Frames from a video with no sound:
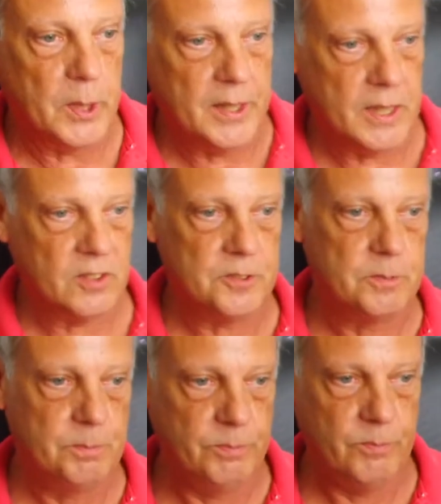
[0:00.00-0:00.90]
that's
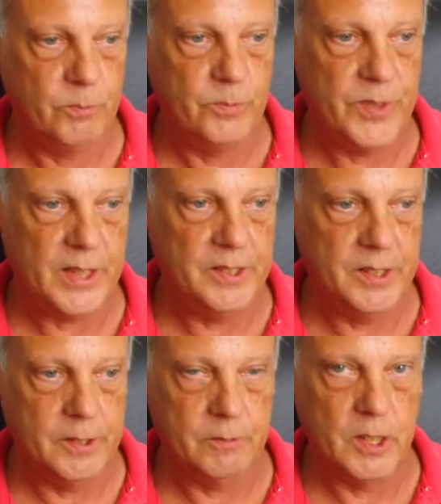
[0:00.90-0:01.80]

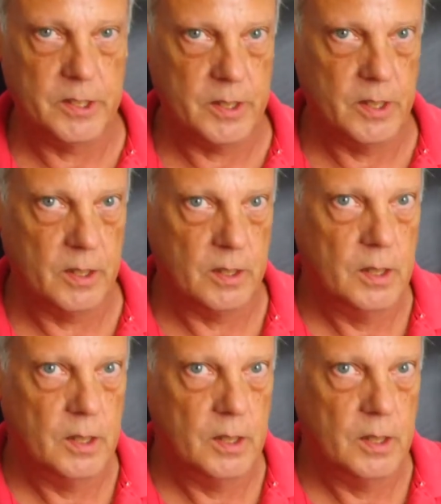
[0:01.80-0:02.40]
it right there.